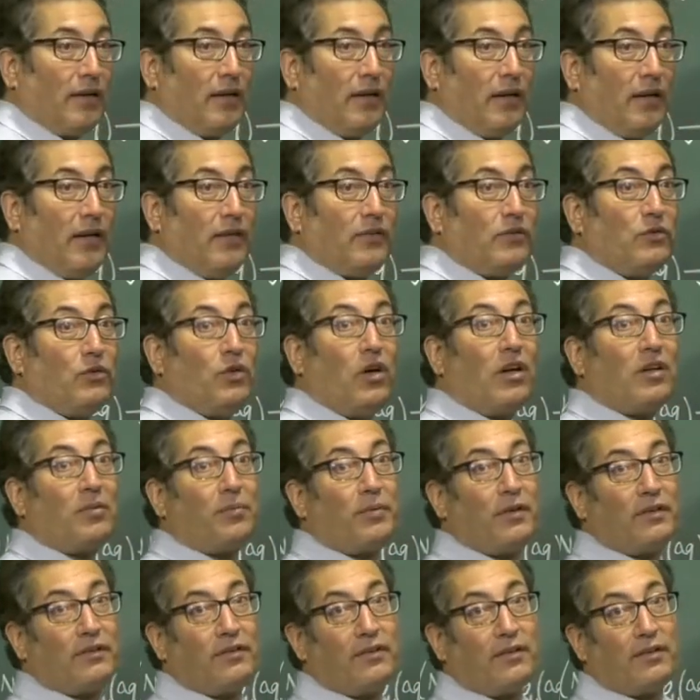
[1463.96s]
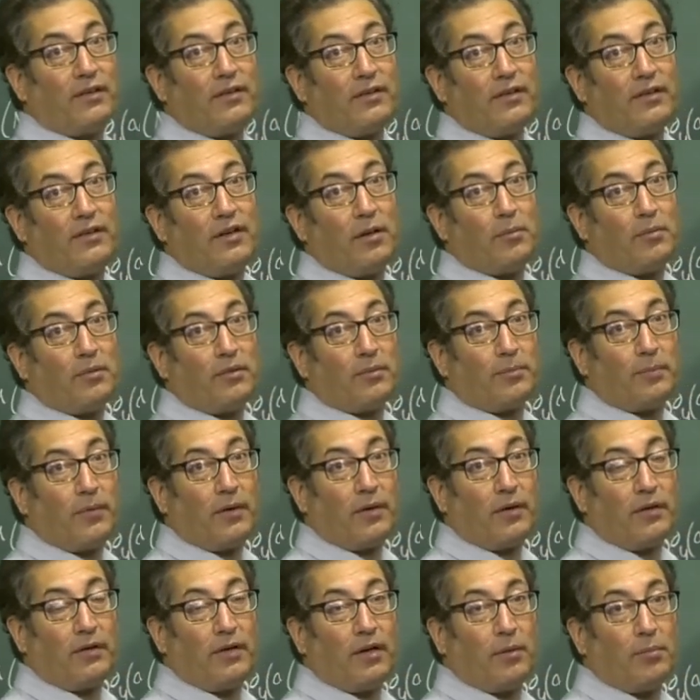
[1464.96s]
is not present in the
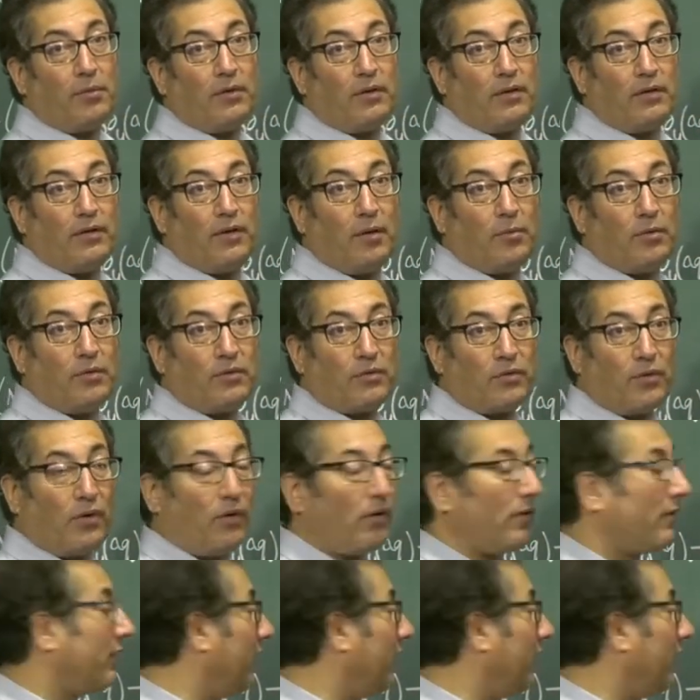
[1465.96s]
double salts.